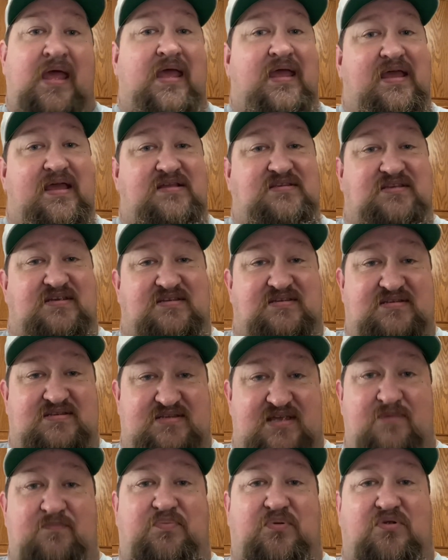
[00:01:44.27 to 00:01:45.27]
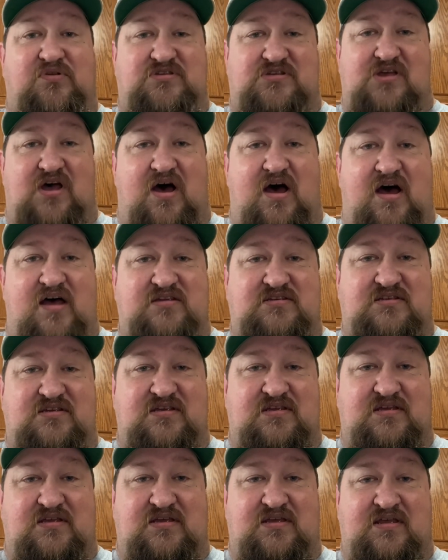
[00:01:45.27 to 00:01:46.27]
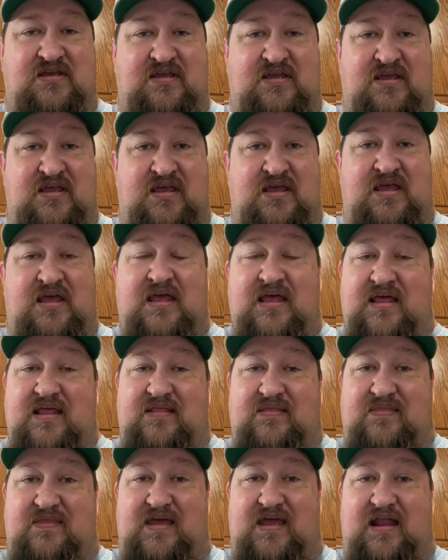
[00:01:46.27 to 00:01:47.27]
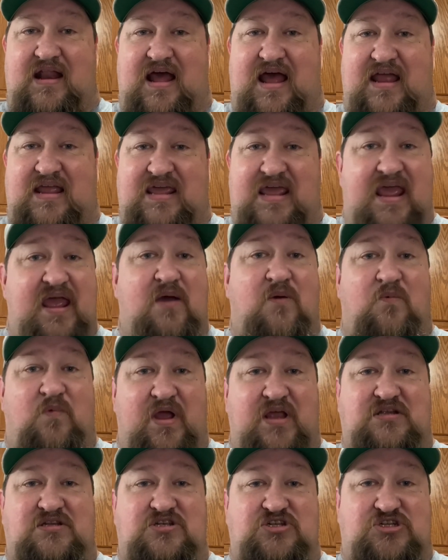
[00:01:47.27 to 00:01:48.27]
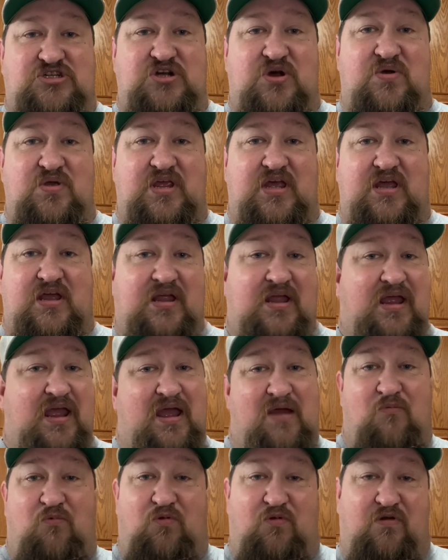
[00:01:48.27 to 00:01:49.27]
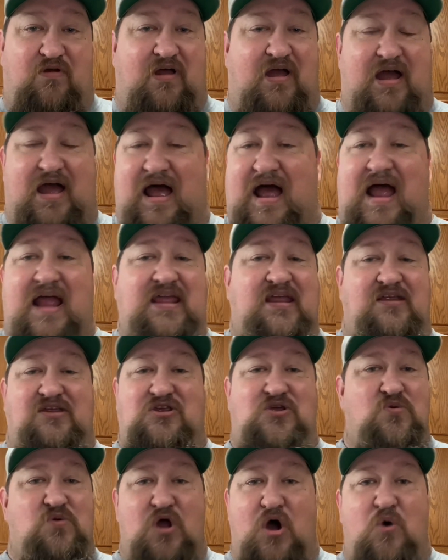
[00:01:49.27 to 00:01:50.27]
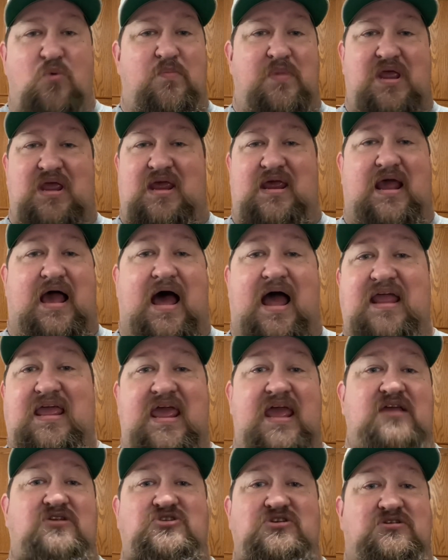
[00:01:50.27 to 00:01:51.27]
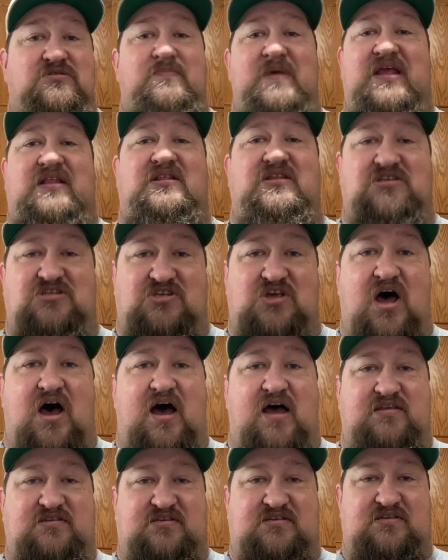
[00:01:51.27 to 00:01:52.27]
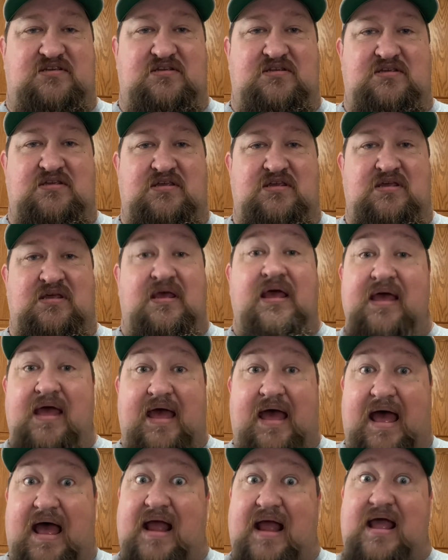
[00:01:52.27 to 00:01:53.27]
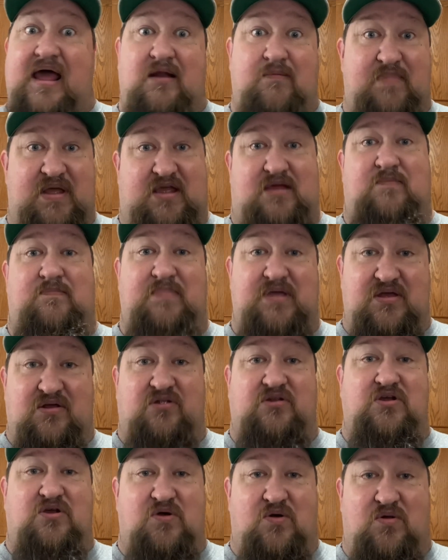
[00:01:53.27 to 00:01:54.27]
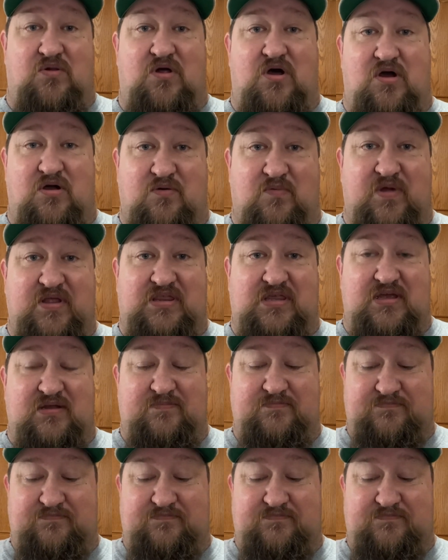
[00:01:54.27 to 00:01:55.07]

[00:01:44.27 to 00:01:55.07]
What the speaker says: It's a simple sauce that I can't wait to show you. And you know me, I can't just make the sauce. I got to make a meal to go along with it.